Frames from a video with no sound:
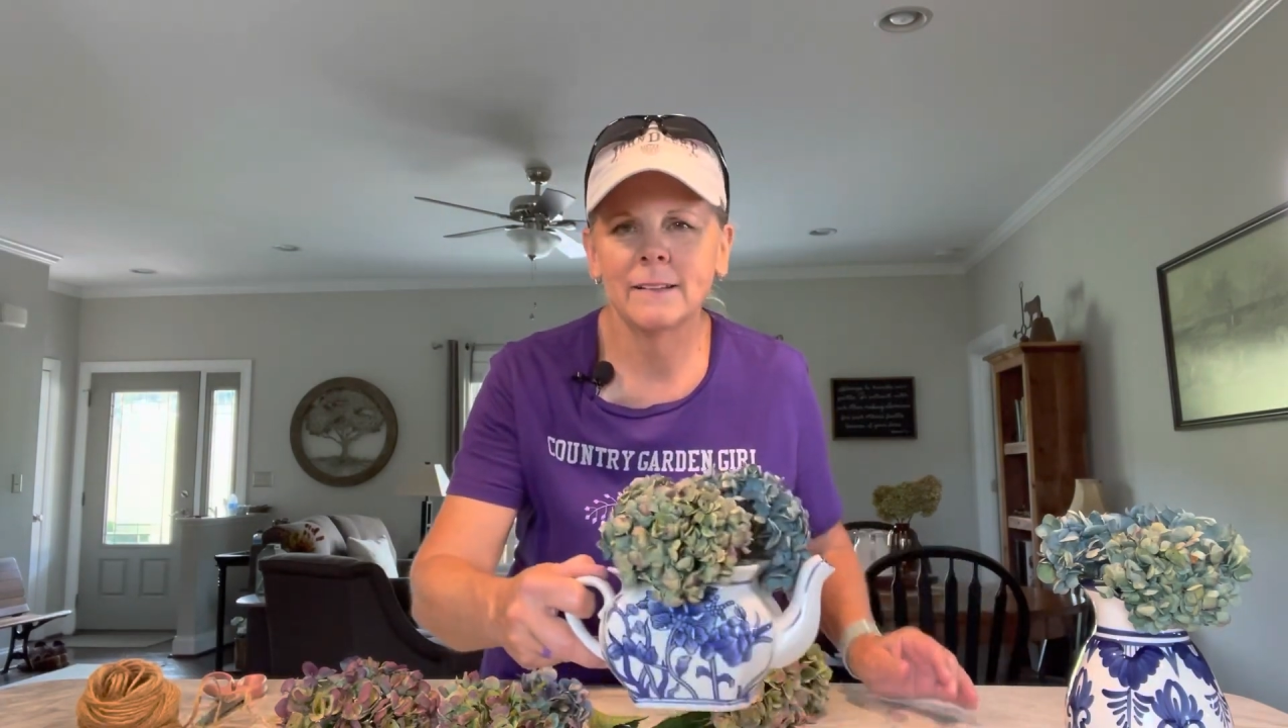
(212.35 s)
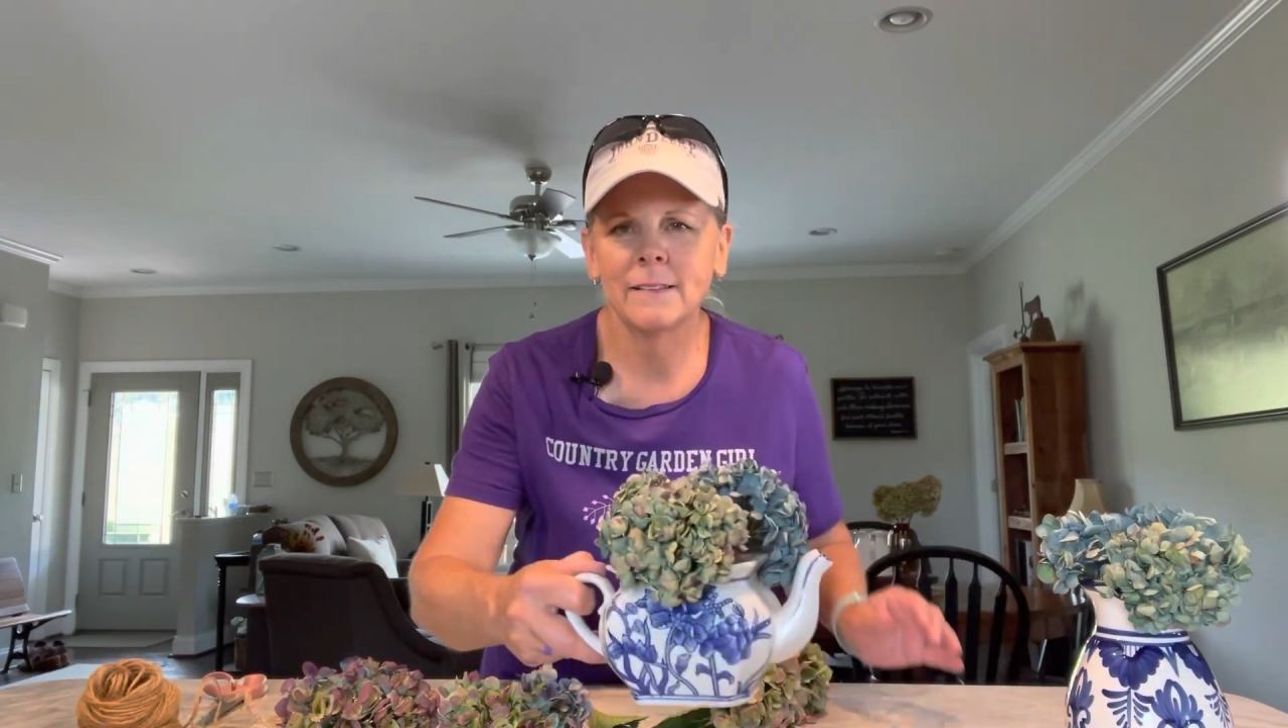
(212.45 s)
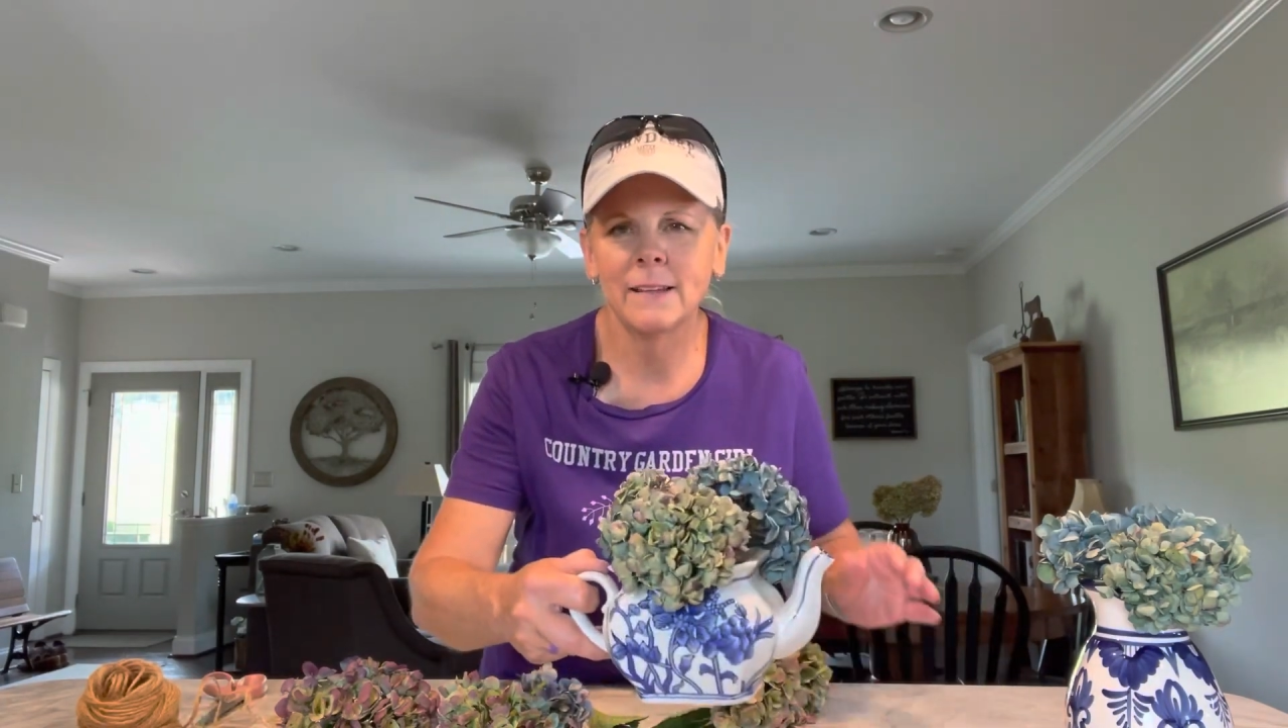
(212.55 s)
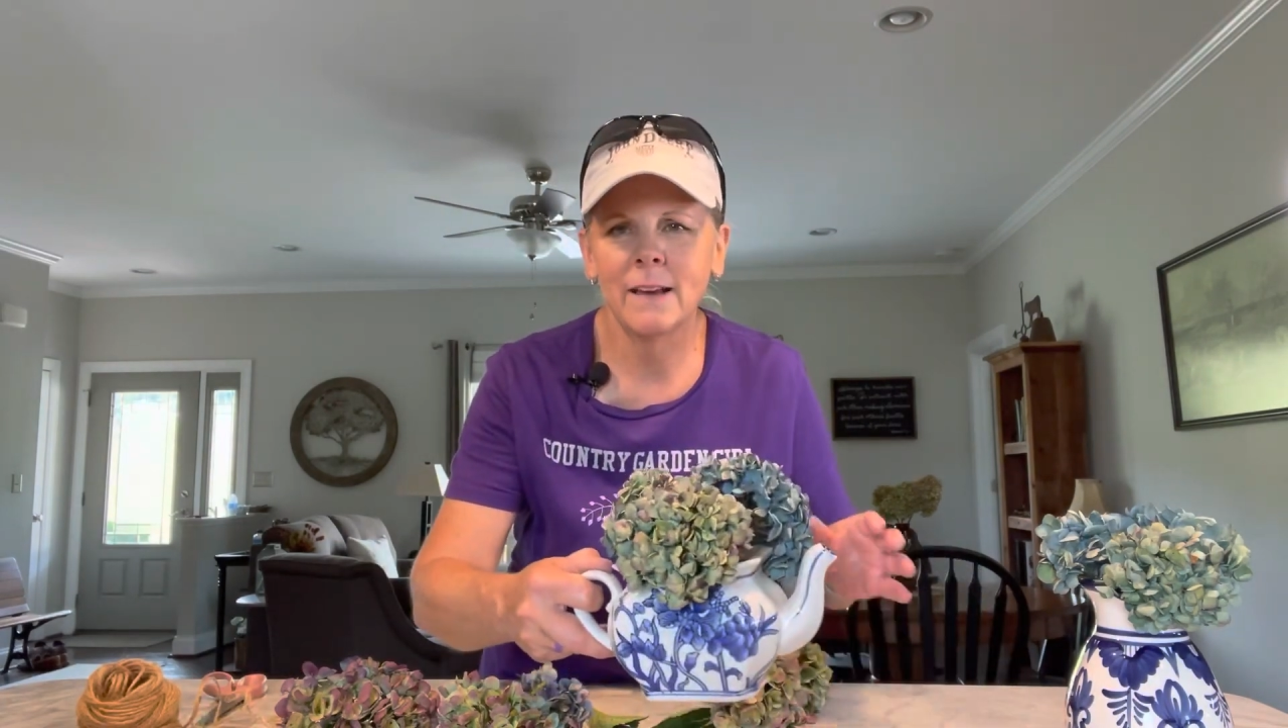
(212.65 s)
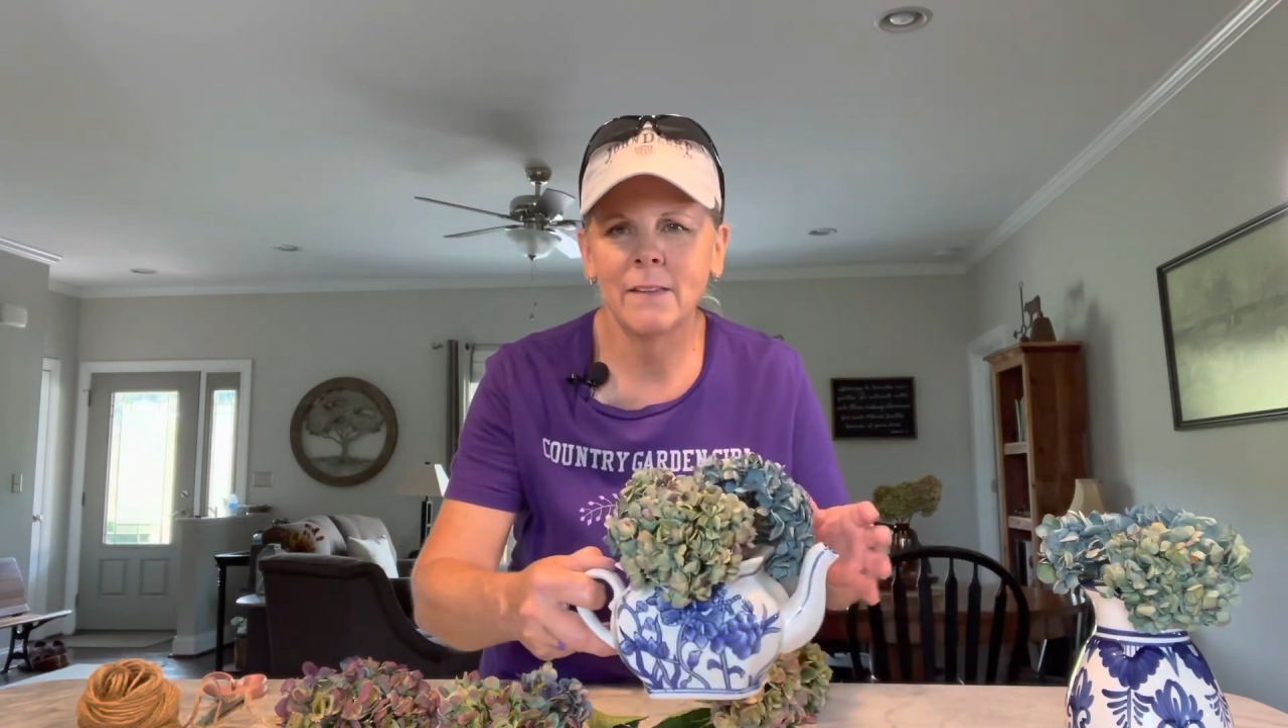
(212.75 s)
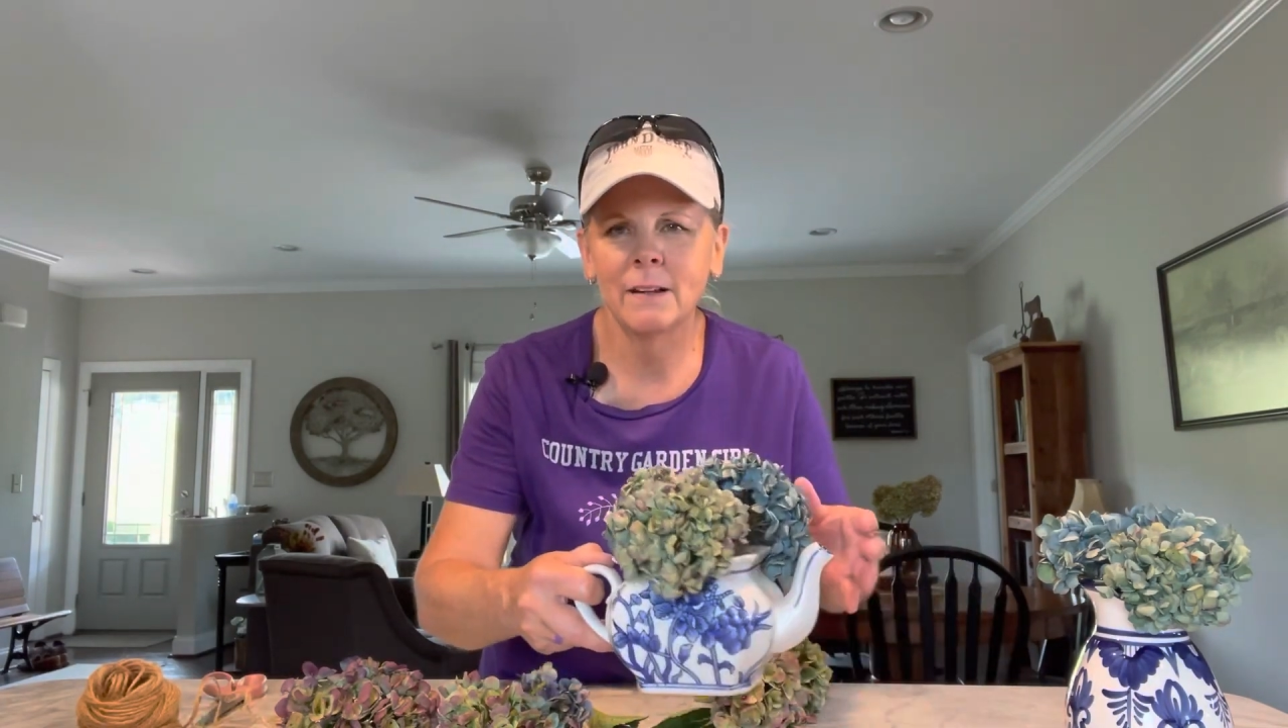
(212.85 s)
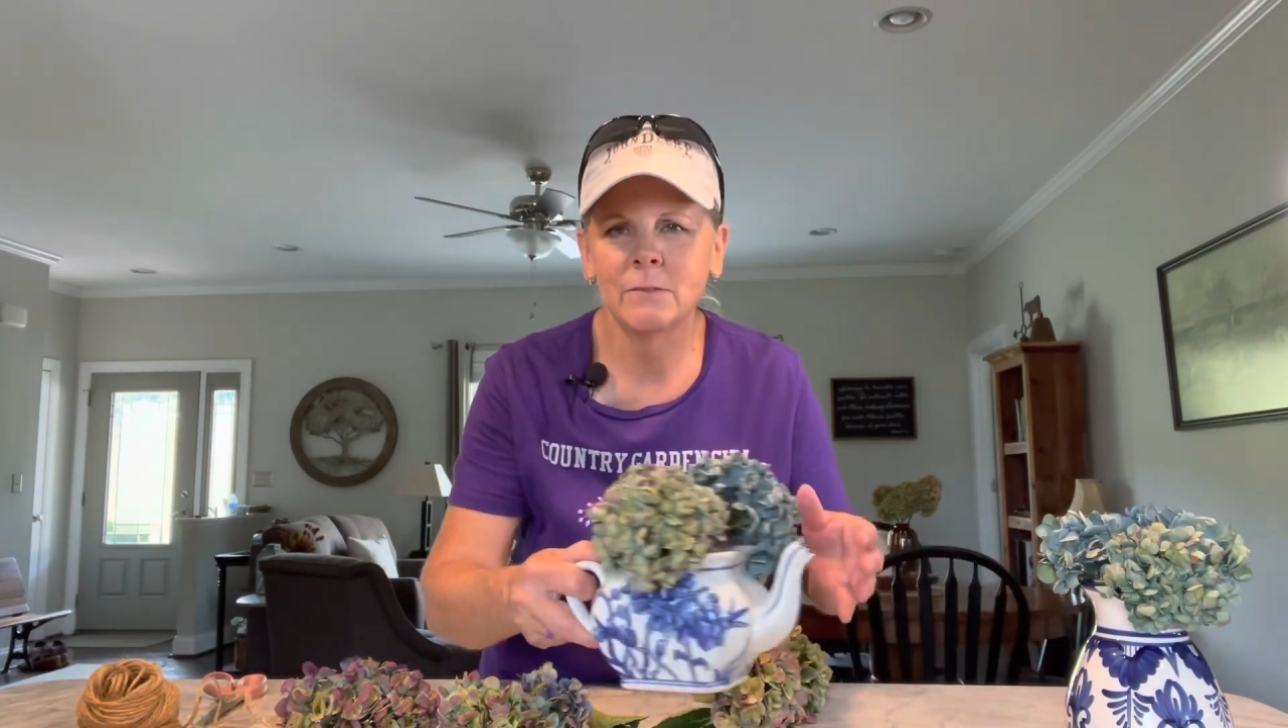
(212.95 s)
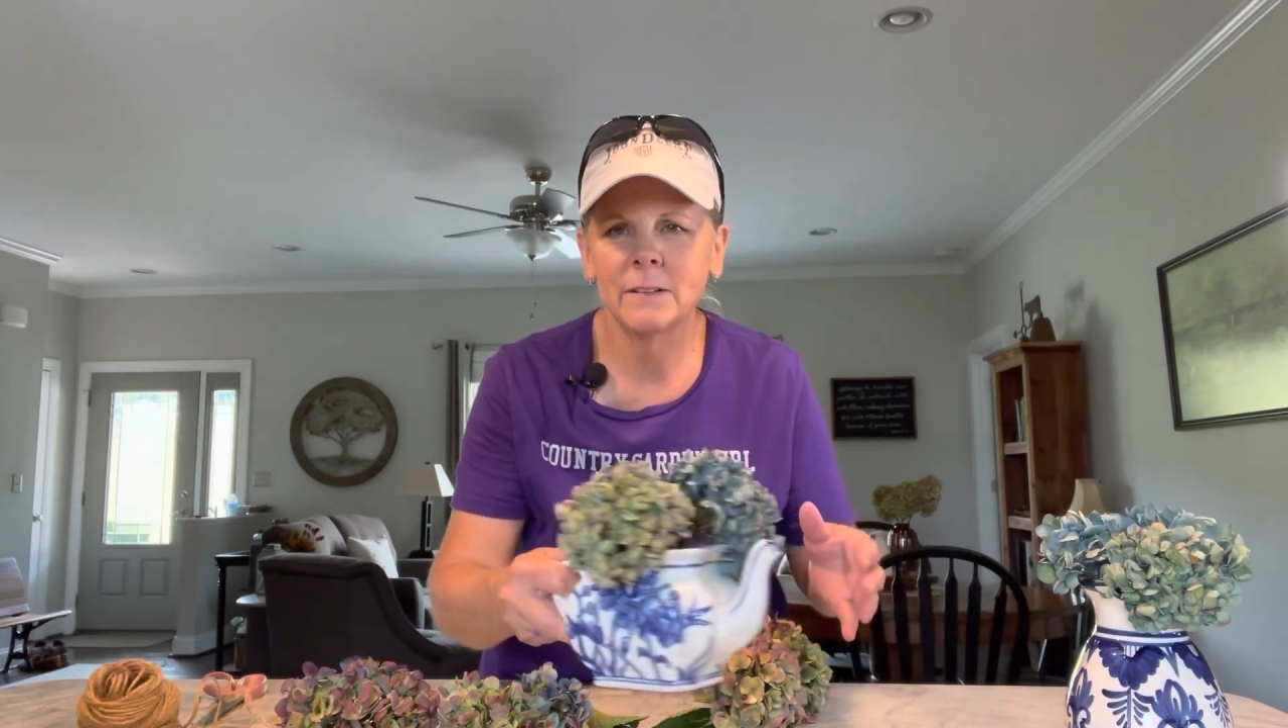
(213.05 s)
See how they